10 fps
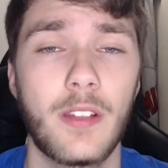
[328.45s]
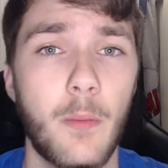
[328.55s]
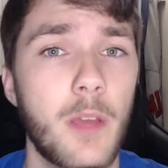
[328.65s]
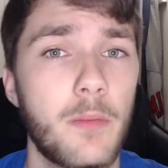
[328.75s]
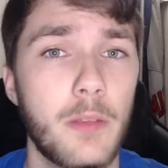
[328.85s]
it
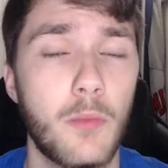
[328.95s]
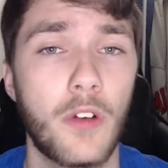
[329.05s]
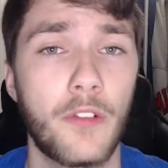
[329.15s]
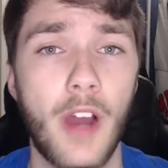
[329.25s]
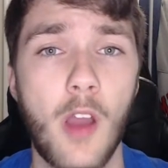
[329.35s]
might be
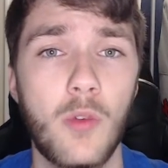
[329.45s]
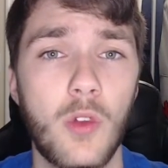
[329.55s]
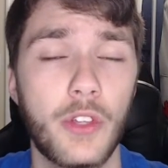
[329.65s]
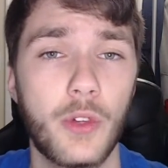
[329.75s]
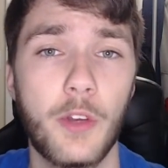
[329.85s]
more viable
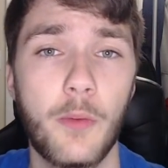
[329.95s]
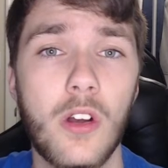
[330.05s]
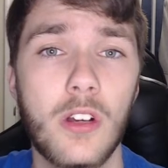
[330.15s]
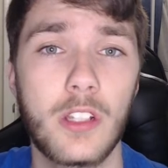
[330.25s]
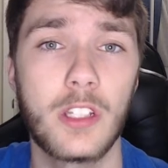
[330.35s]
to go into
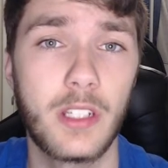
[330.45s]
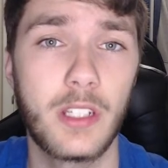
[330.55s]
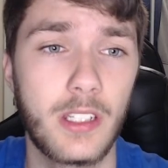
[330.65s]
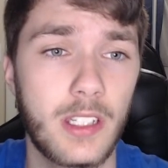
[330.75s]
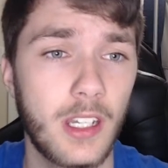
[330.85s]
Mars, because,